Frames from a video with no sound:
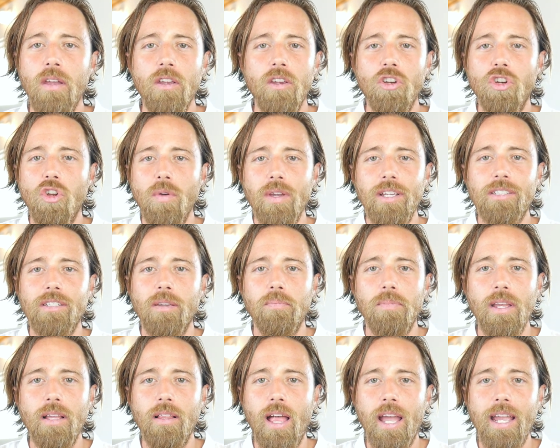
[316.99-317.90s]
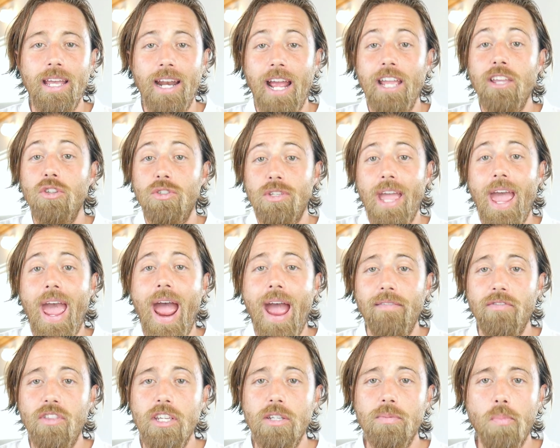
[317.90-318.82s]
you're doing something like, and I used to
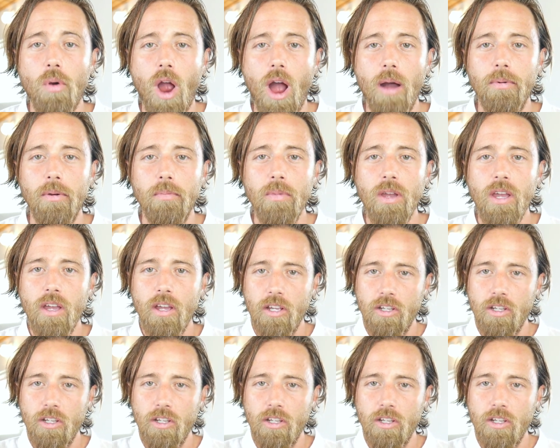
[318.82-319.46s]
have this problem,